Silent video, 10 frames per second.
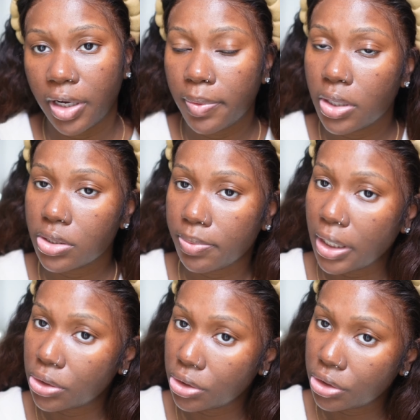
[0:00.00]
gonna be using
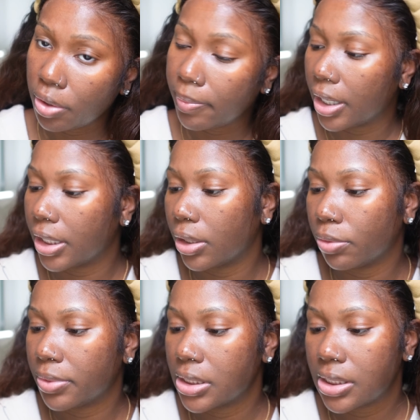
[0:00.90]
my Giorgio Armani
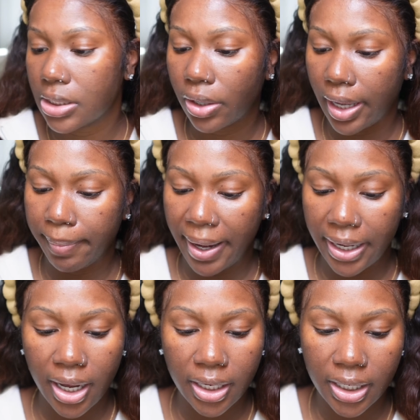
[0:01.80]
Luminous Silk, and my
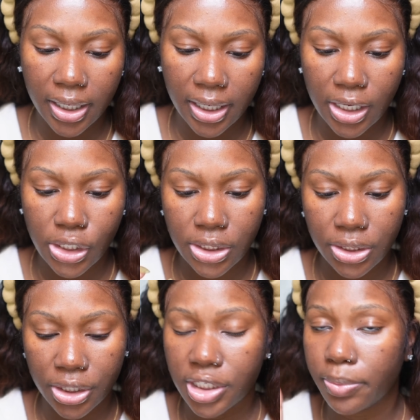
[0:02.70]
color is
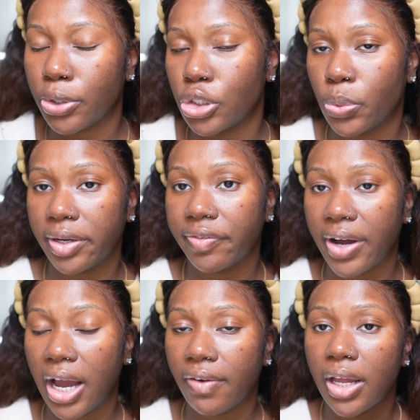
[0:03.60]

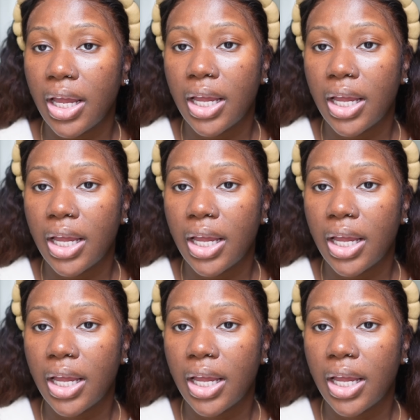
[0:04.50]
13.25.